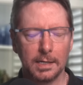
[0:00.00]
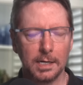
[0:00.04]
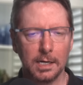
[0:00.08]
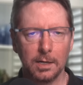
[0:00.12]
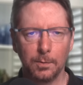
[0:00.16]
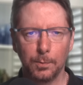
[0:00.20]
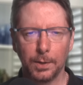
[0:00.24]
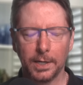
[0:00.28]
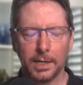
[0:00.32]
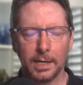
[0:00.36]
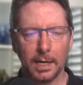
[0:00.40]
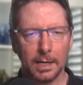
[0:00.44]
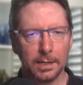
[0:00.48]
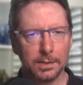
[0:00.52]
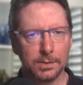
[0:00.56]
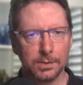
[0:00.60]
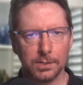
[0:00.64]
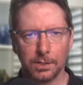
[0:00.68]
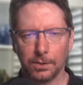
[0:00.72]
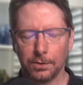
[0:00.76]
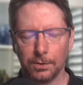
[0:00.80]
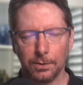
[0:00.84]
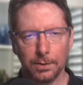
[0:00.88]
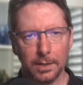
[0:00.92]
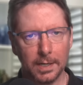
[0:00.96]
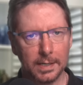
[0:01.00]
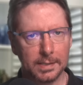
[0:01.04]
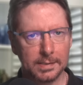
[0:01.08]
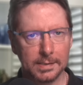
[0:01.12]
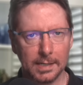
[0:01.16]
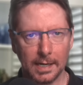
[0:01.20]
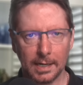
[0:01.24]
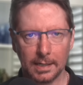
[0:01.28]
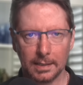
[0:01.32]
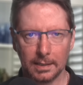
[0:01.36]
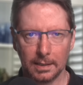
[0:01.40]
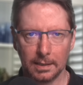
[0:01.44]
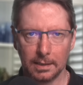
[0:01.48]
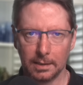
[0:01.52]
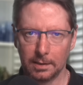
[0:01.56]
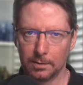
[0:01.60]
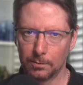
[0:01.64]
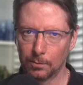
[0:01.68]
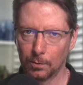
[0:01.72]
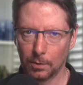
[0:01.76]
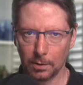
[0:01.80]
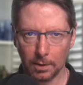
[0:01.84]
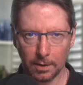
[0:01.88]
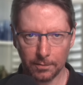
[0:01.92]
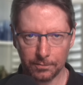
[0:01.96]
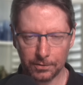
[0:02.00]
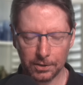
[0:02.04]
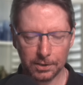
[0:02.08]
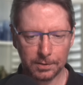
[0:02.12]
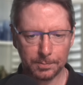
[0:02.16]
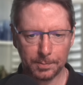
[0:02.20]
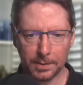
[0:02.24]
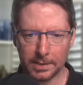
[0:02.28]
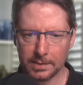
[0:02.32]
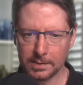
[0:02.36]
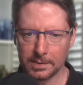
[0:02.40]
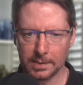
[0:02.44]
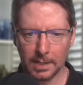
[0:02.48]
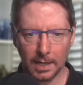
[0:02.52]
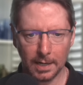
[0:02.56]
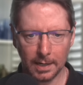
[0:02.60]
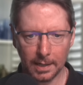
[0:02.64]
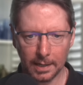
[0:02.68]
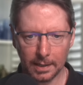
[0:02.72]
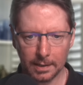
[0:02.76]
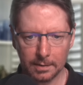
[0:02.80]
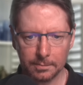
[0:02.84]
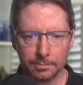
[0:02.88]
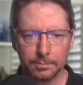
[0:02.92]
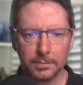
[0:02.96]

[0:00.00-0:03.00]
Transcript: here we get to exactly what I've just been saying.